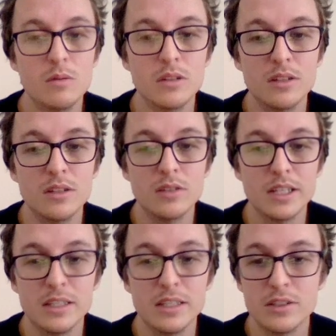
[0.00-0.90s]
look
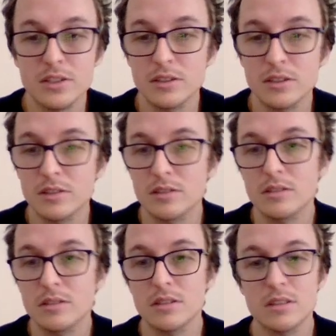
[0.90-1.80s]
into
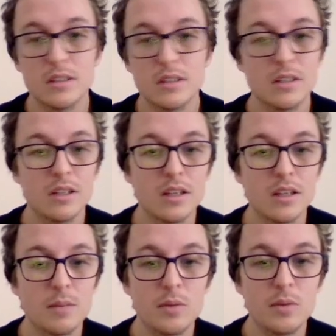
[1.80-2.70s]

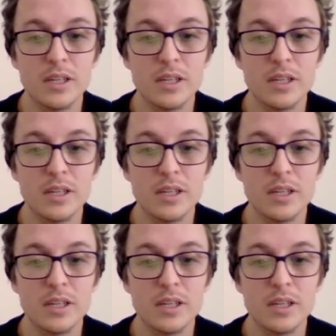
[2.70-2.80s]
putting